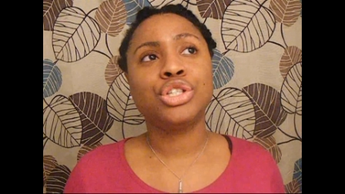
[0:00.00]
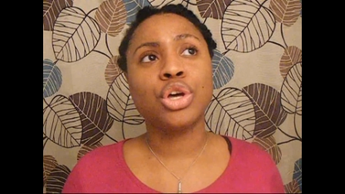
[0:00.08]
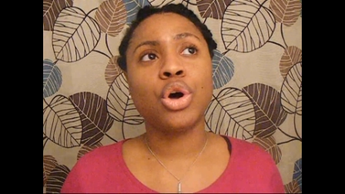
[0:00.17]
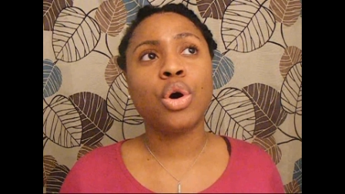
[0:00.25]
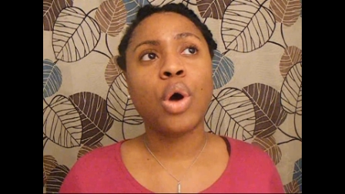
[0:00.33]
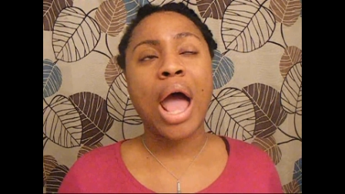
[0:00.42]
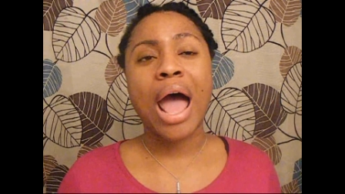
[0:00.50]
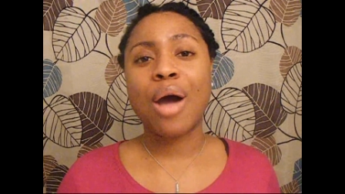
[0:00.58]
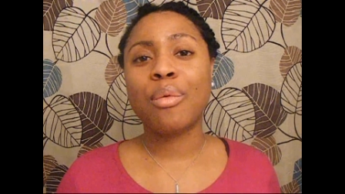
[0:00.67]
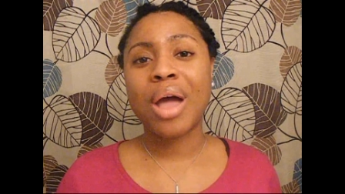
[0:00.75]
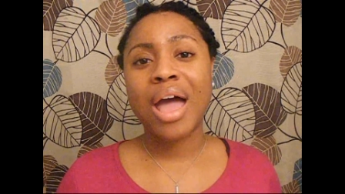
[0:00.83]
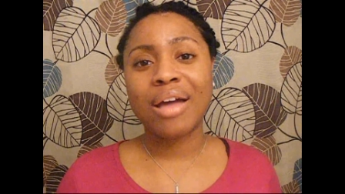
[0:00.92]
So
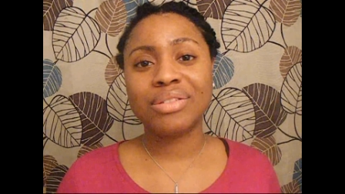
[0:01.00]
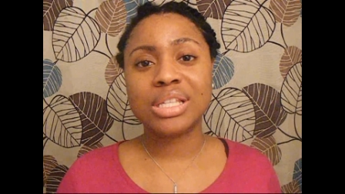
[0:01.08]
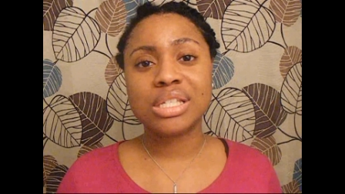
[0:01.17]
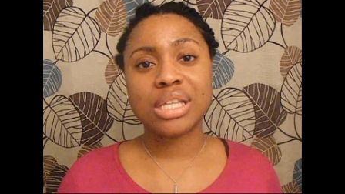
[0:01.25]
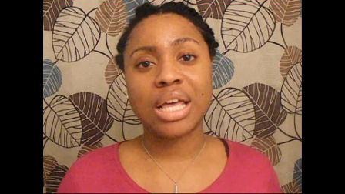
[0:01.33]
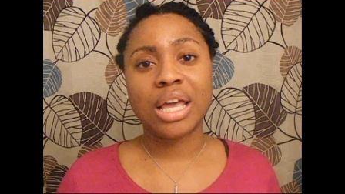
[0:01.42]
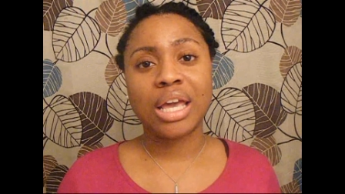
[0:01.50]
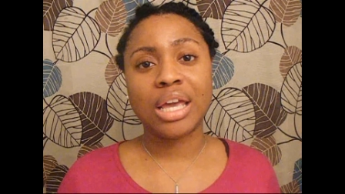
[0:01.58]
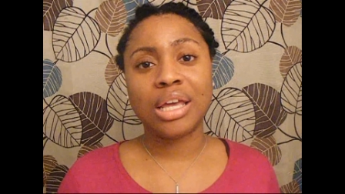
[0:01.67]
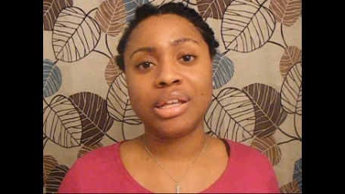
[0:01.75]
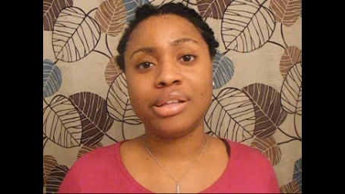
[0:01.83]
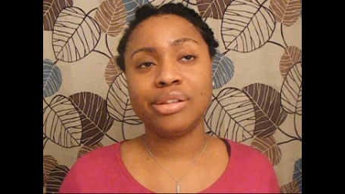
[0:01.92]
I would have to
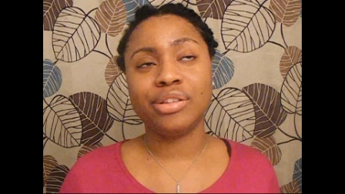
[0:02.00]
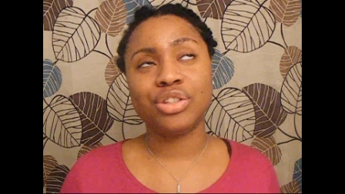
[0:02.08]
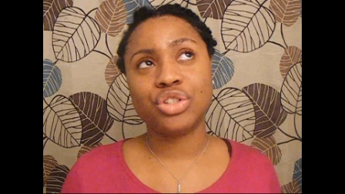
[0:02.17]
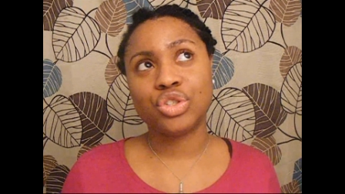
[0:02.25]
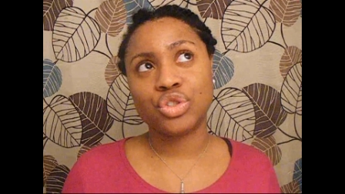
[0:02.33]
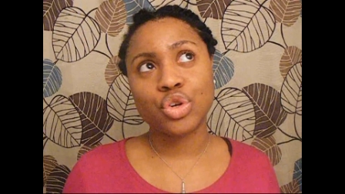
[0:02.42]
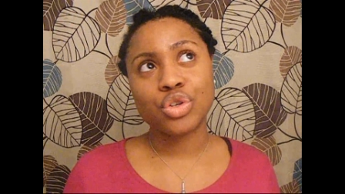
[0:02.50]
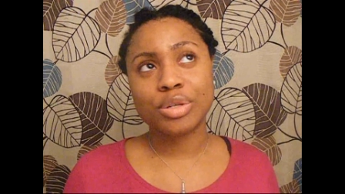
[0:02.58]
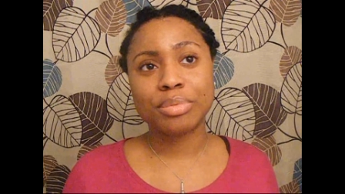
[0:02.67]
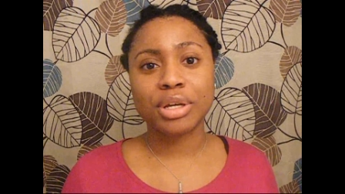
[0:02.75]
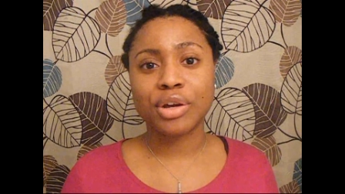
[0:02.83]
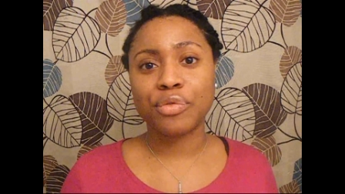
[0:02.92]
say shows
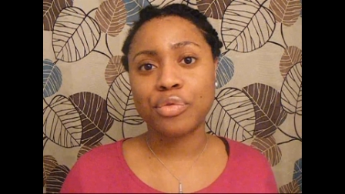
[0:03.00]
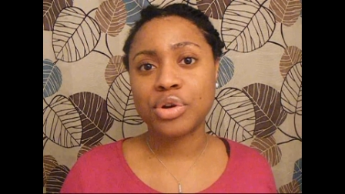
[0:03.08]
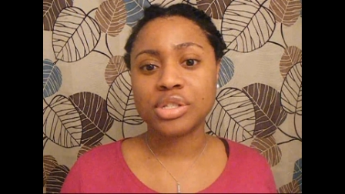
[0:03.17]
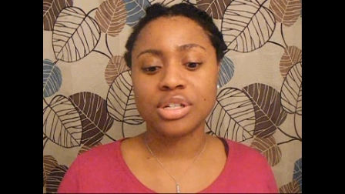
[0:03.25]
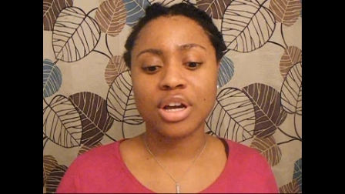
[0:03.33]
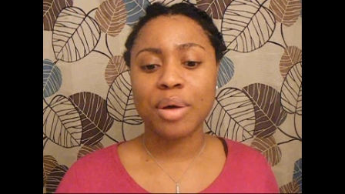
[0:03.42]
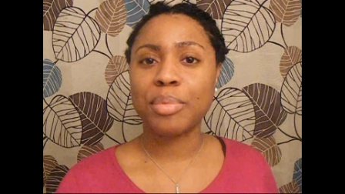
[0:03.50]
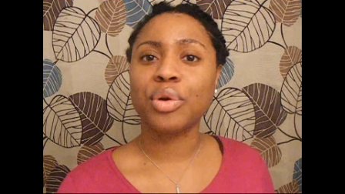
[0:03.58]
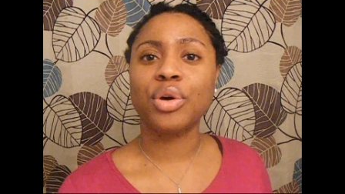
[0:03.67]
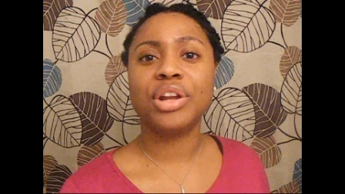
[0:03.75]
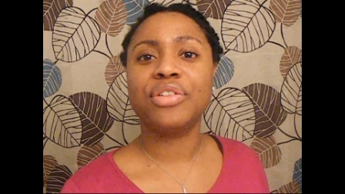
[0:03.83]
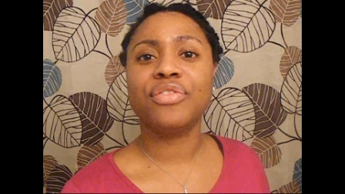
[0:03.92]
I'm looking forward to coming
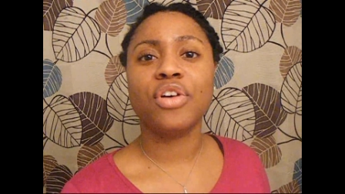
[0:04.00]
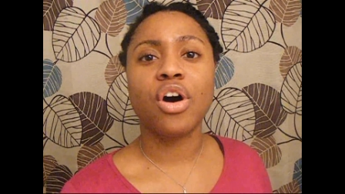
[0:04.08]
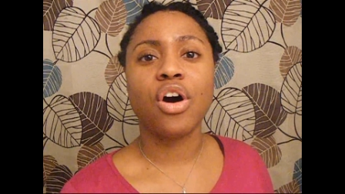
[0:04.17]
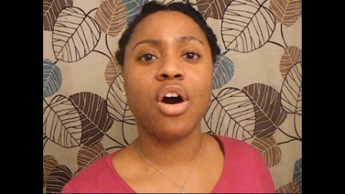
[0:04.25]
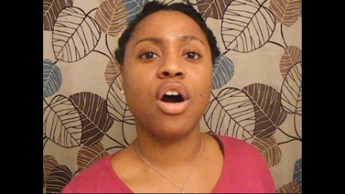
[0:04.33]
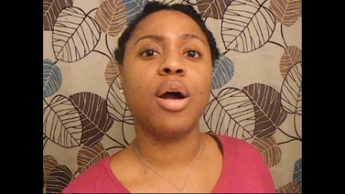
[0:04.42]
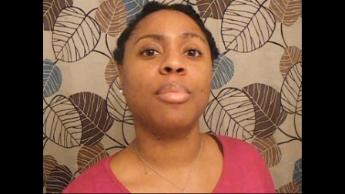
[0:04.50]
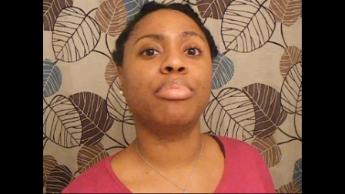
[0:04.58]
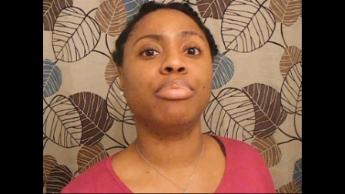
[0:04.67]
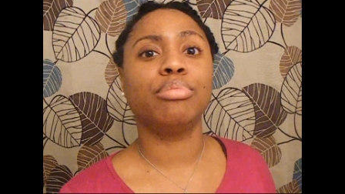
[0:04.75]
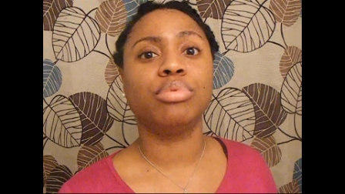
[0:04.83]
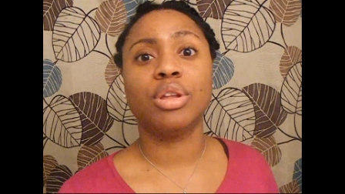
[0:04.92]
on in the fall
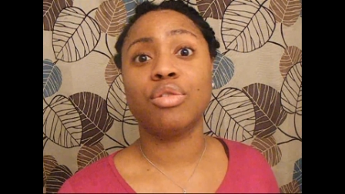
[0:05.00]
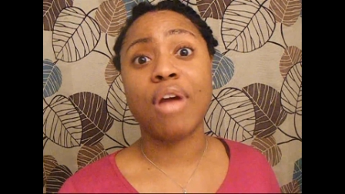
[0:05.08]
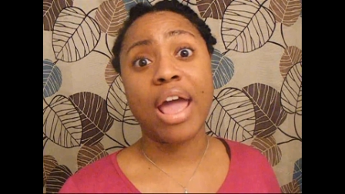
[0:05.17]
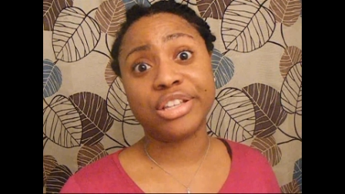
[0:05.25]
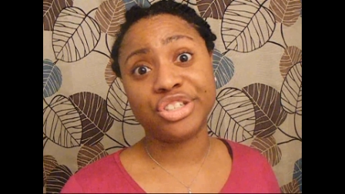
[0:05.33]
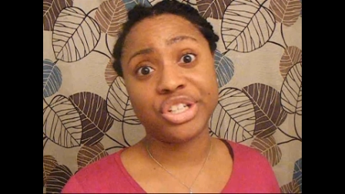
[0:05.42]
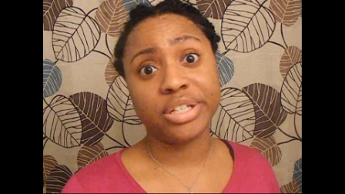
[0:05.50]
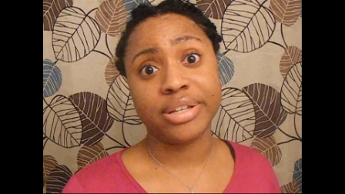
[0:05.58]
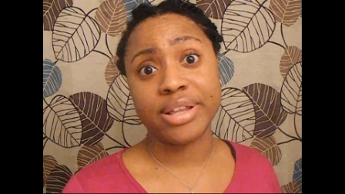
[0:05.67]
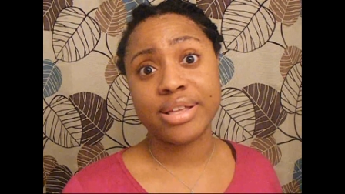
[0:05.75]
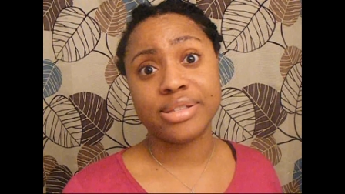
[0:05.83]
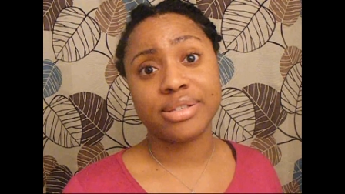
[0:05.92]
are the
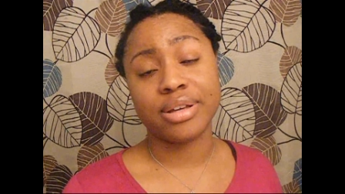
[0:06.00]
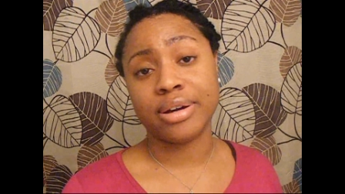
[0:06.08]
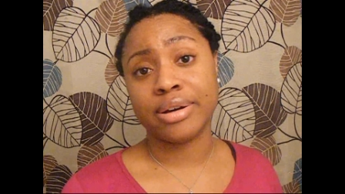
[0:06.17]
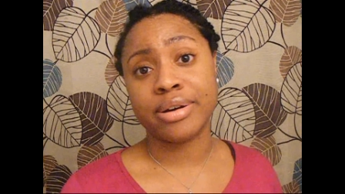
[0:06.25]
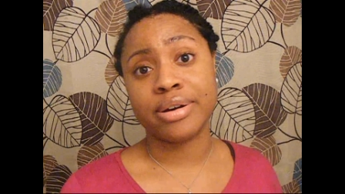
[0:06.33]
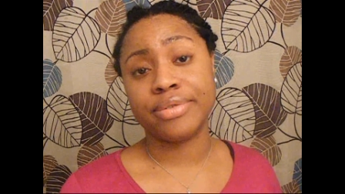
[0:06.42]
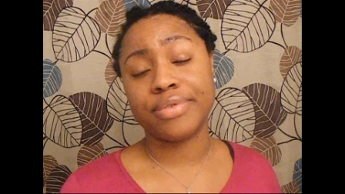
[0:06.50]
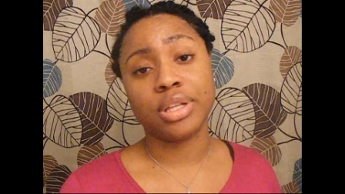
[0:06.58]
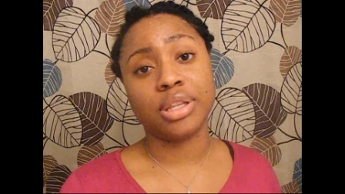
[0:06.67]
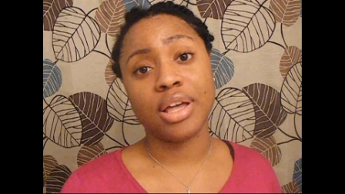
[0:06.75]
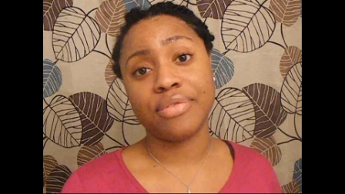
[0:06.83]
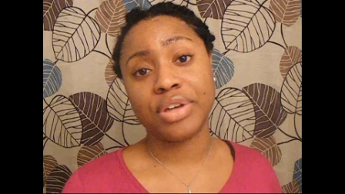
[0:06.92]
ratchetness
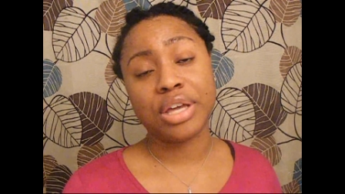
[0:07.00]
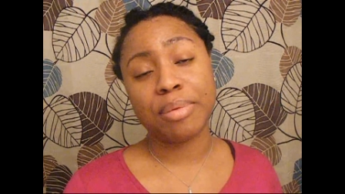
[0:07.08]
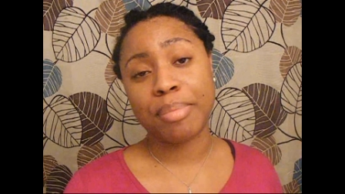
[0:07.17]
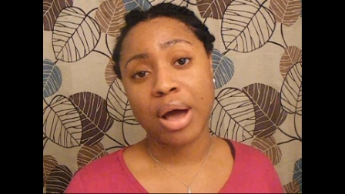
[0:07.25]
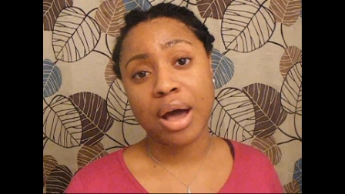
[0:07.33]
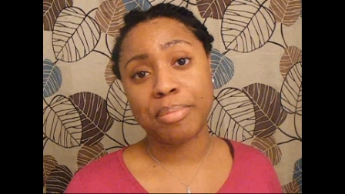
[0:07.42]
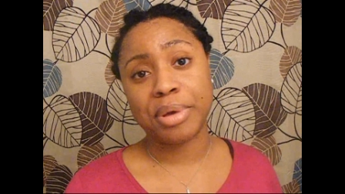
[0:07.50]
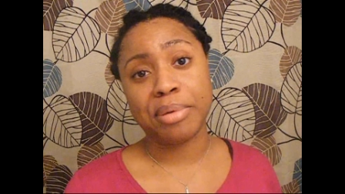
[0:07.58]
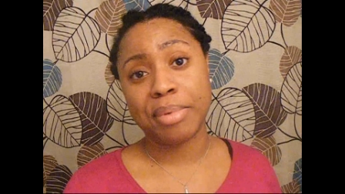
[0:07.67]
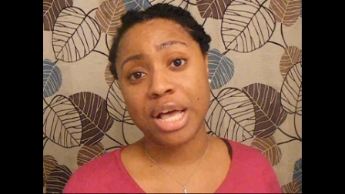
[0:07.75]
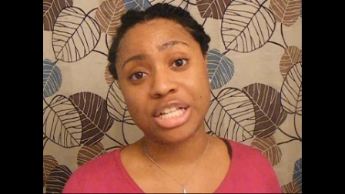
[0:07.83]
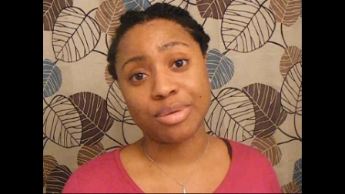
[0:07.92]
of Love and Hip Hop
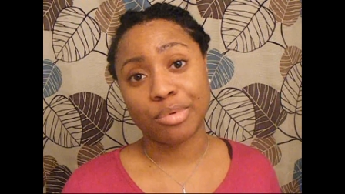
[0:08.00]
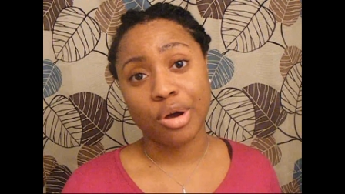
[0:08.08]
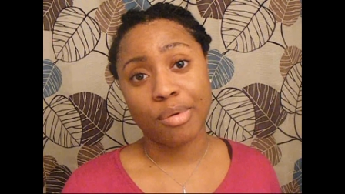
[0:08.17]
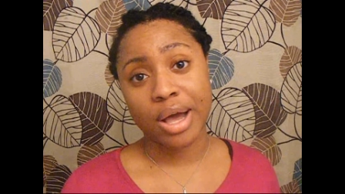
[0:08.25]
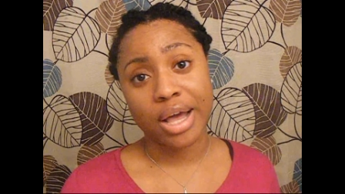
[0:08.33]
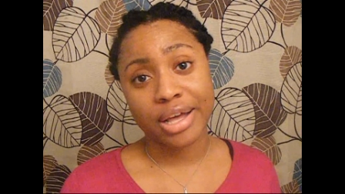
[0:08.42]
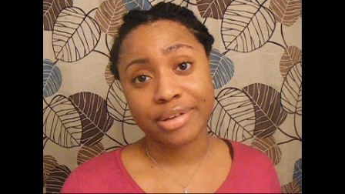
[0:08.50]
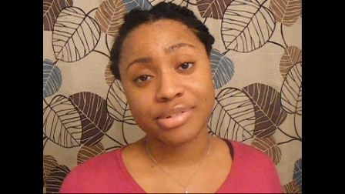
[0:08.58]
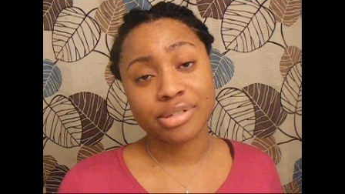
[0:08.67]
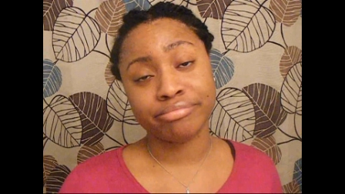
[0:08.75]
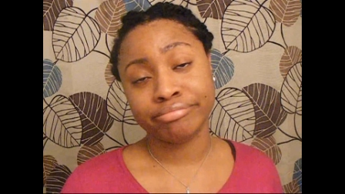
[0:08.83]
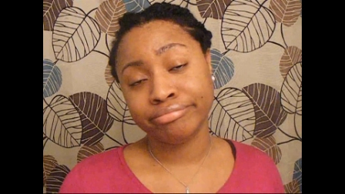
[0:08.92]
and Basketball
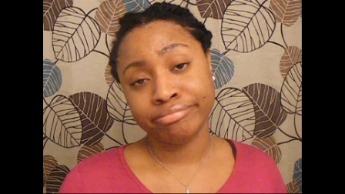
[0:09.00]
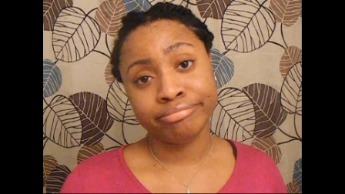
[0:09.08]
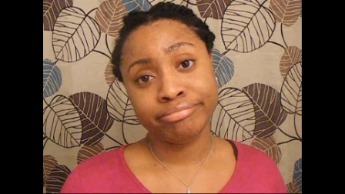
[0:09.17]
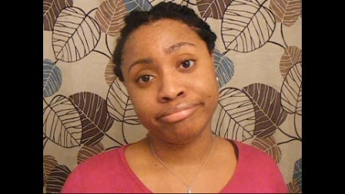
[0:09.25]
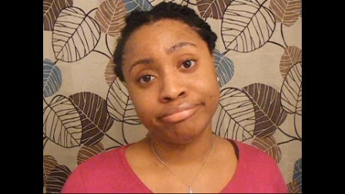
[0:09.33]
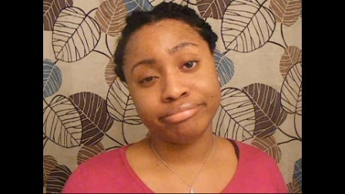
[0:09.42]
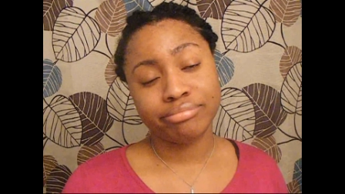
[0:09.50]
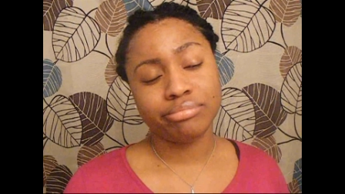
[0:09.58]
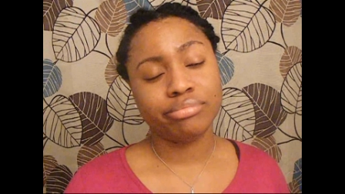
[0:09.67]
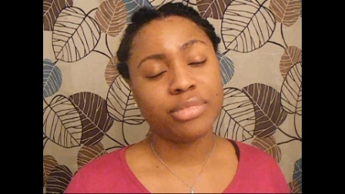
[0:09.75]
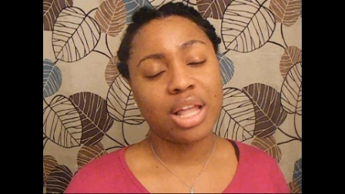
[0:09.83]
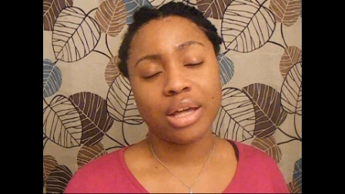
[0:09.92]
Wives.
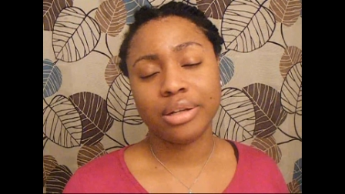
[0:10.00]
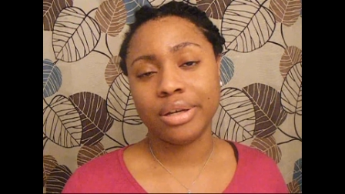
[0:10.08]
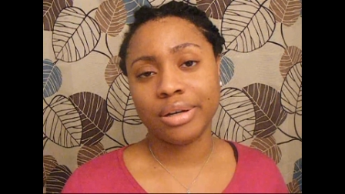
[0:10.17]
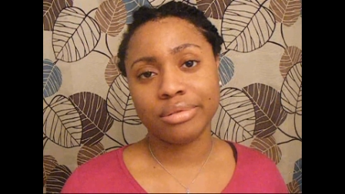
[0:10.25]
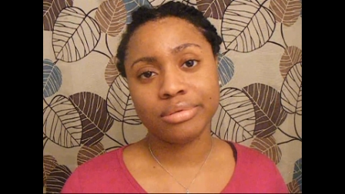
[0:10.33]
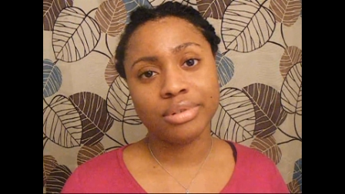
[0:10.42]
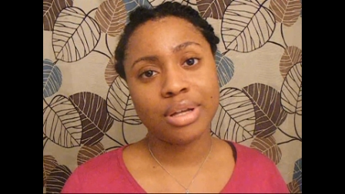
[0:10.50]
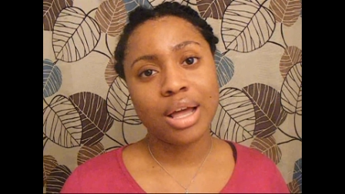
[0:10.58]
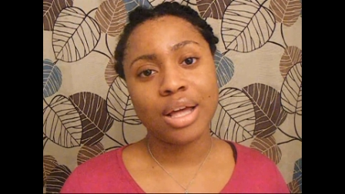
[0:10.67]
I know.